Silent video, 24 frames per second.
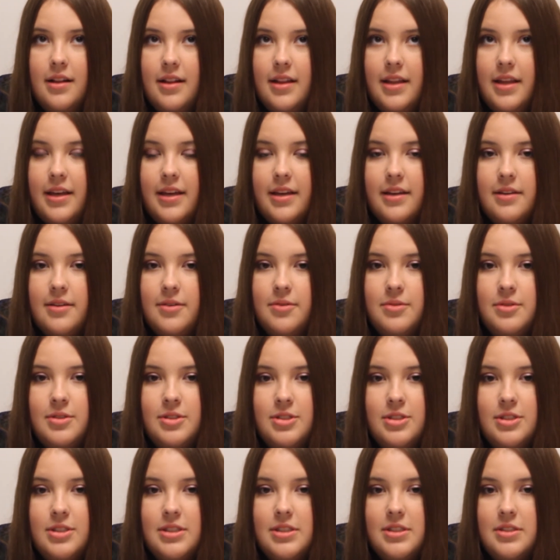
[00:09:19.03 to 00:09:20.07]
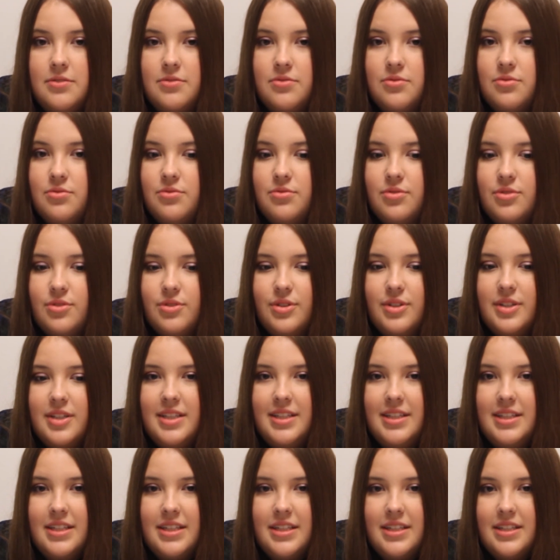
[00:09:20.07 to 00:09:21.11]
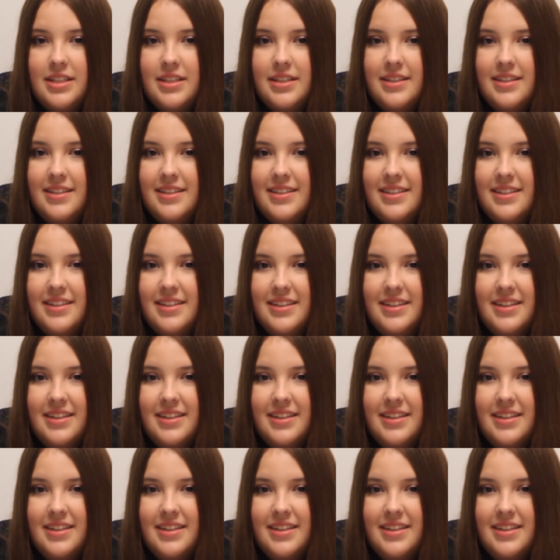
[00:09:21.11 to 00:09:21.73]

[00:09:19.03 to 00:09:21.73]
Like it was just freaky.